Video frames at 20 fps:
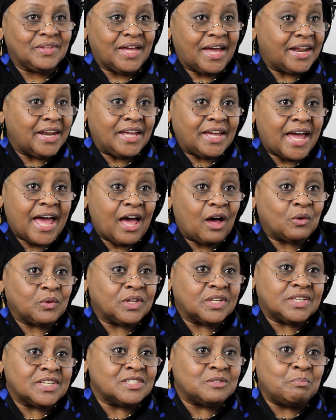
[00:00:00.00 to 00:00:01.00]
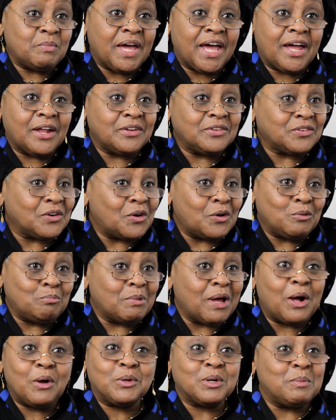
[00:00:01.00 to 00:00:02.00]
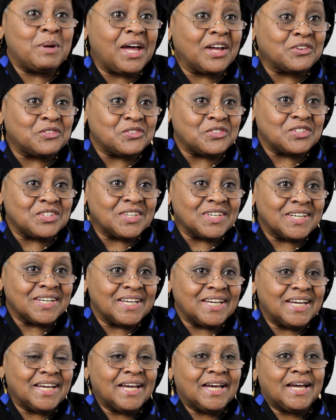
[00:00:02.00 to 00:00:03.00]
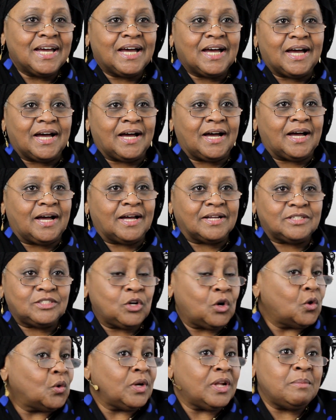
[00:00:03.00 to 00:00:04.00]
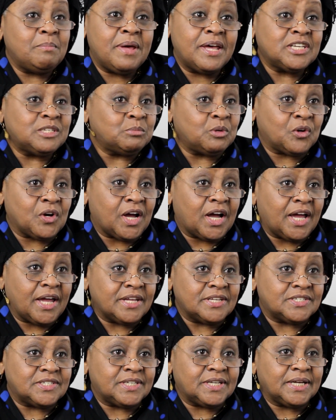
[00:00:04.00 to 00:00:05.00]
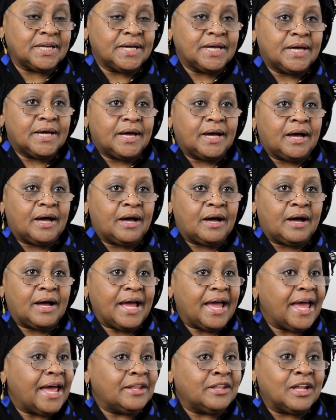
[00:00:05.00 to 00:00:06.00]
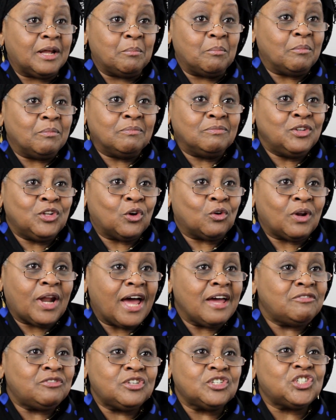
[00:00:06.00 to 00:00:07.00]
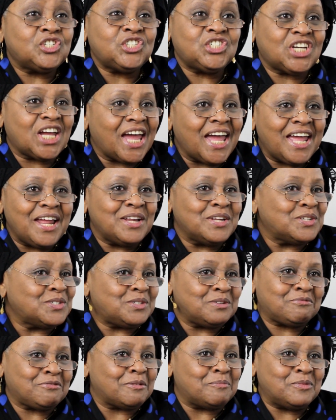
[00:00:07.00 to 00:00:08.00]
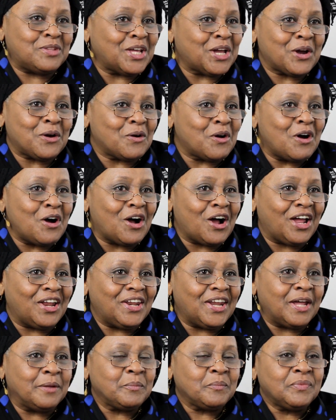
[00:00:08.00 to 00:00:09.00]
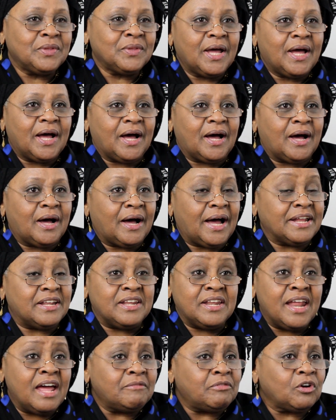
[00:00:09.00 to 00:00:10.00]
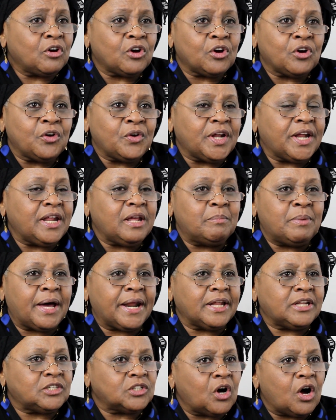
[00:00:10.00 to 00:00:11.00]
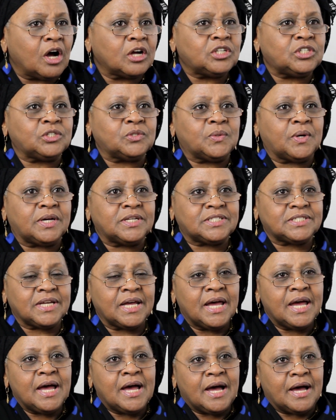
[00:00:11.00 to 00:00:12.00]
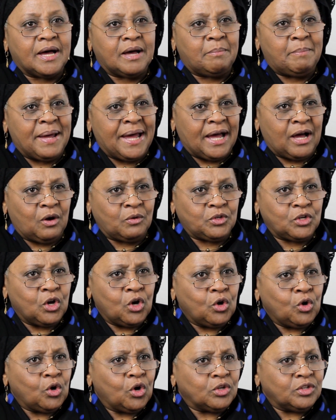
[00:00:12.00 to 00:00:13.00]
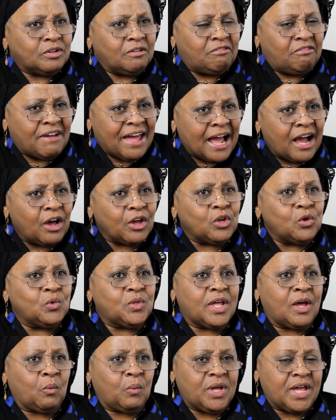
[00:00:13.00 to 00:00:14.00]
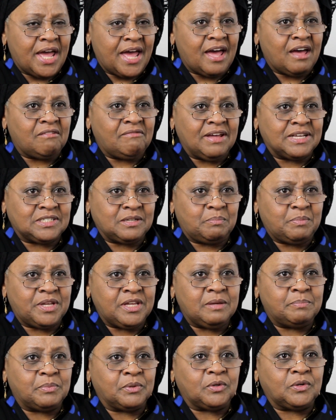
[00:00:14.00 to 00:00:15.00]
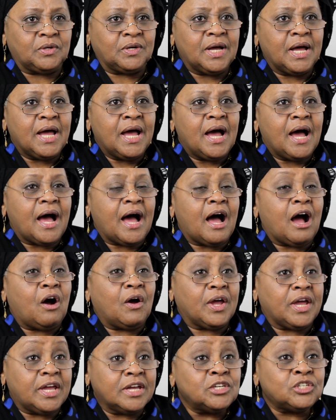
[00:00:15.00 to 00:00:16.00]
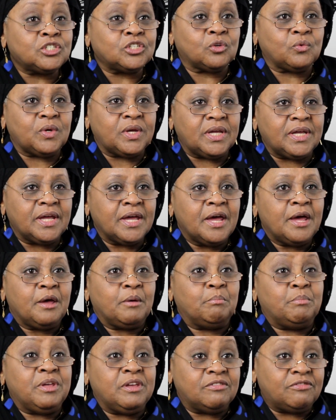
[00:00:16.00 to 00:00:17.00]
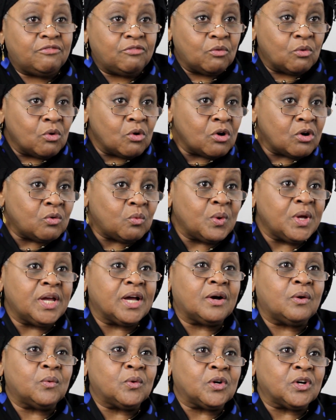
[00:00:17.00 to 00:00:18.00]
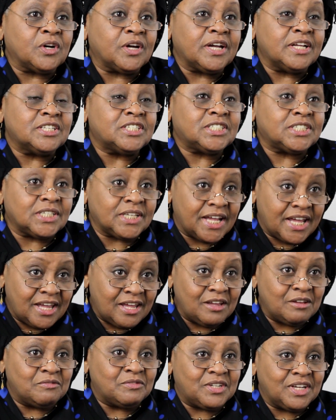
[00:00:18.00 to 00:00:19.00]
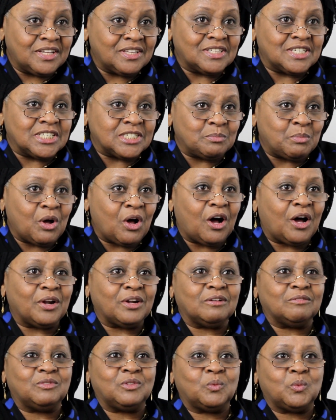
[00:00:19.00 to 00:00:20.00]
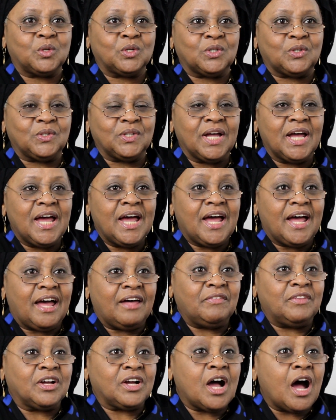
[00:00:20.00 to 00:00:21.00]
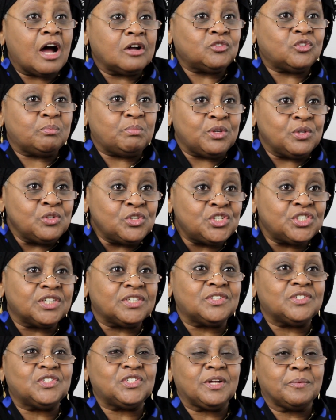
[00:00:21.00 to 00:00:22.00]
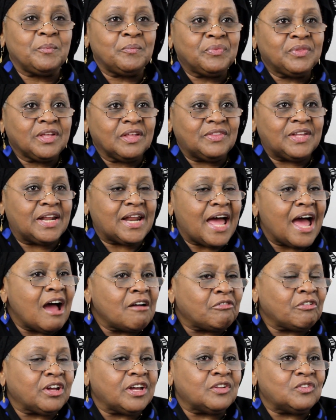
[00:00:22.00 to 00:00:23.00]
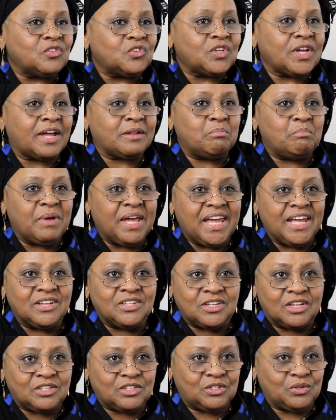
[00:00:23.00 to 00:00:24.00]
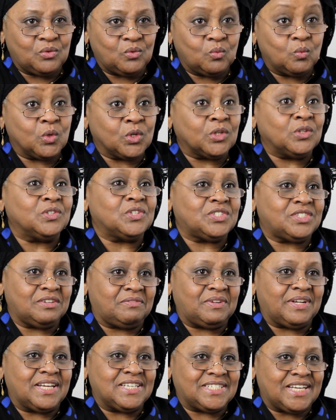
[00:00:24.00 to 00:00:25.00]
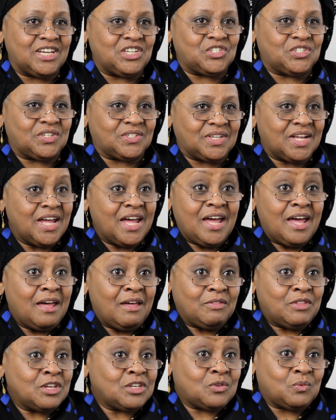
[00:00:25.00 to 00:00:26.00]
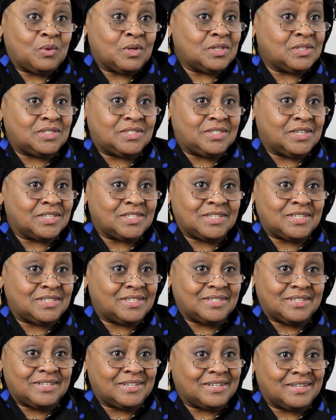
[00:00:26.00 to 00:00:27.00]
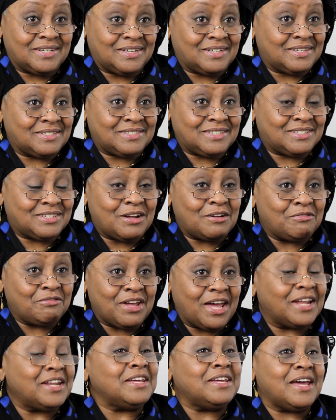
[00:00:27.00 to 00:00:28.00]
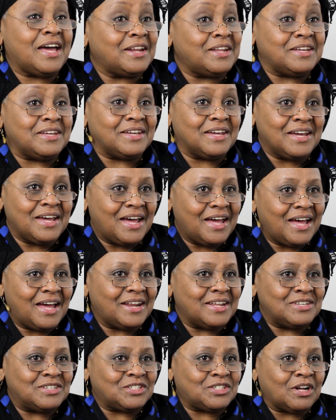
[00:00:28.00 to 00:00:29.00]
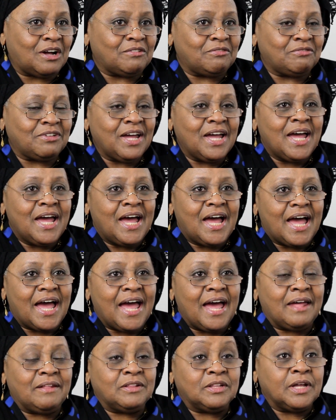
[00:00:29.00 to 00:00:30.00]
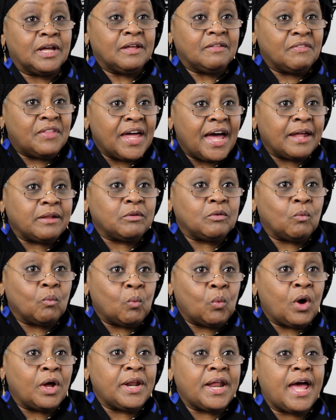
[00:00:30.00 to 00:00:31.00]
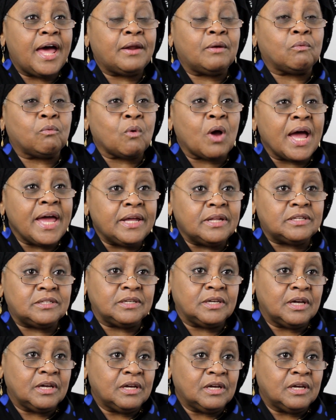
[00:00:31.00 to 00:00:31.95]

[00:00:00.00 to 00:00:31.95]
and encountered this man called Malcolm X. Totally mesmerized. You know, life just changed from there on. I'd never heard anybody talk to us about the value that we have as a people, our history before we were enslaved in this part of the world, and the contributions that Africans had made to world civilization. This was just stuff, heady stuff. And that one had a right